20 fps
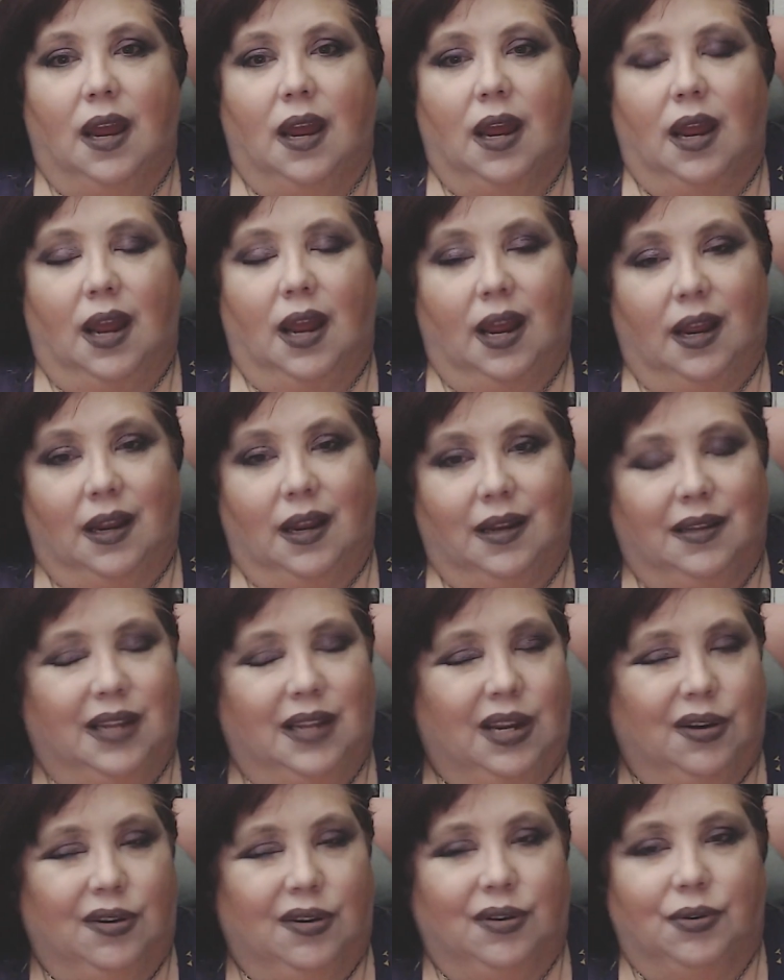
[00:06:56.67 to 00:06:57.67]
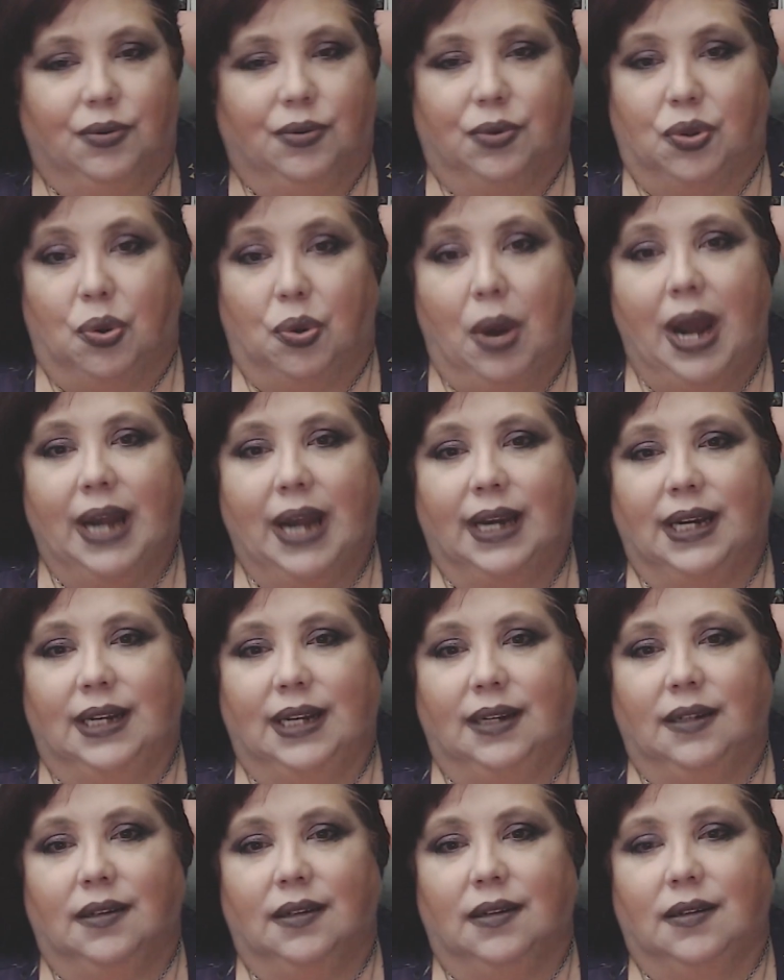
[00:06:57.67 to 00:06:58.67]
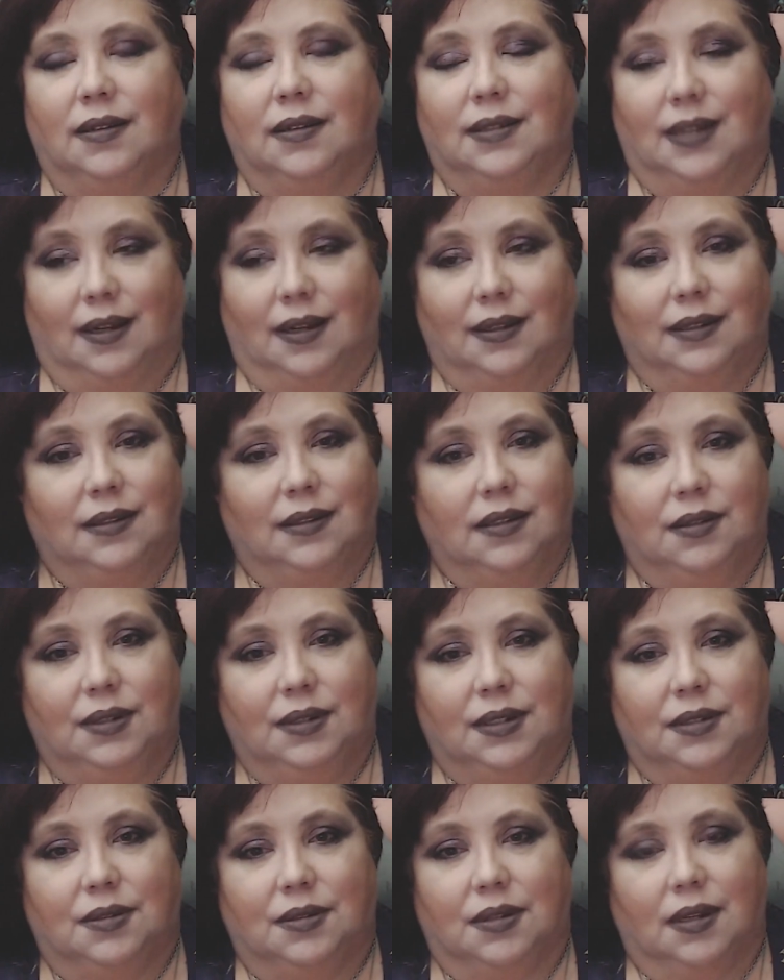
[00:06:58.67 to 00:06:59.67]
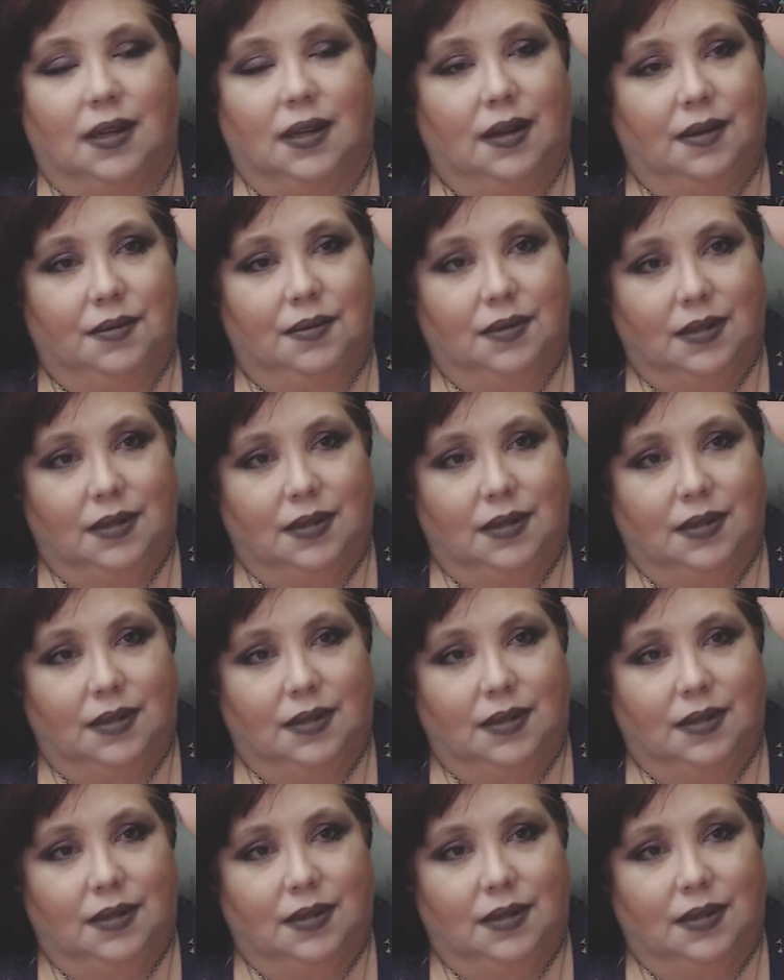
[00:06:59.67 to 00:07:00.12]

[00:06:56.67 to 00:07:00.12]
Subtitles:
And they're threatening, telling these the